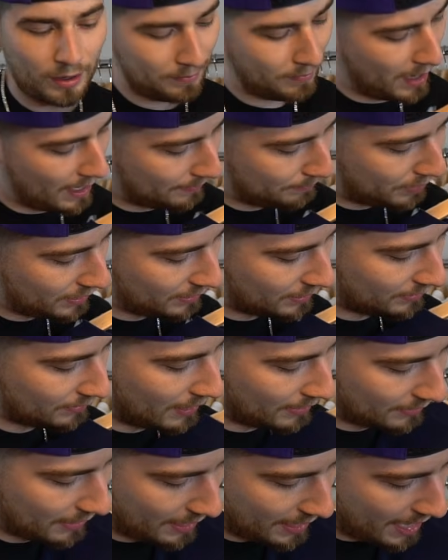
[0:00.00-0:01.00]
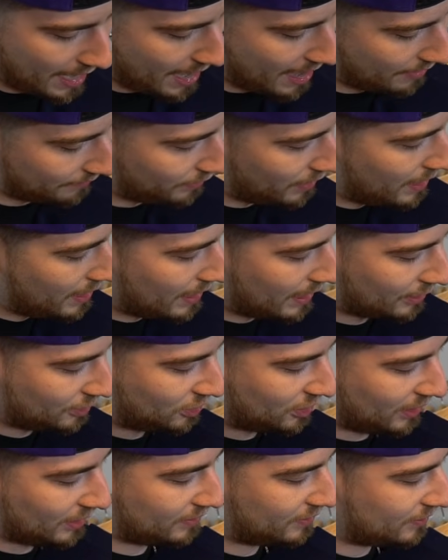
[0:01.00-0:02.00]
in my opinion that they have.
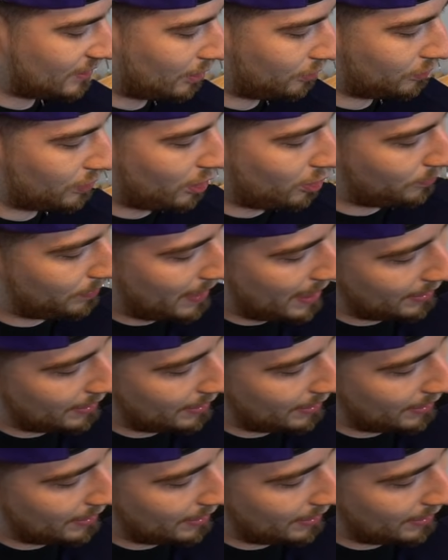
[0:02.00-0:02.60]
It's just so dope.